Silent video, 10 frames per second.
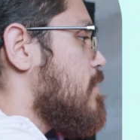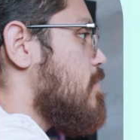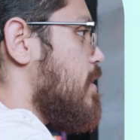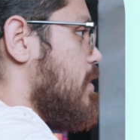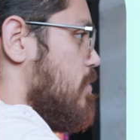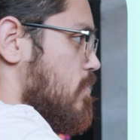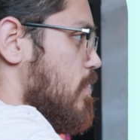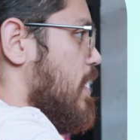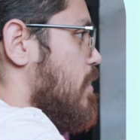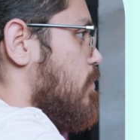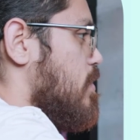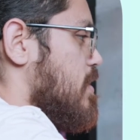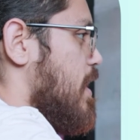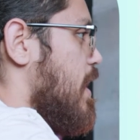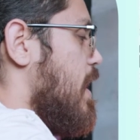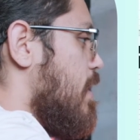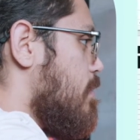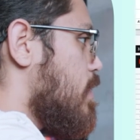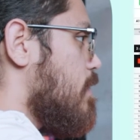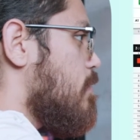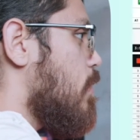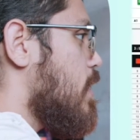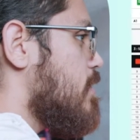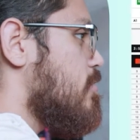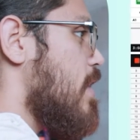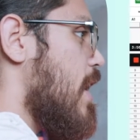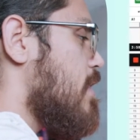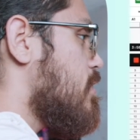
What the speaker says: So I just wrote down the ones that I have, but if you wanted to add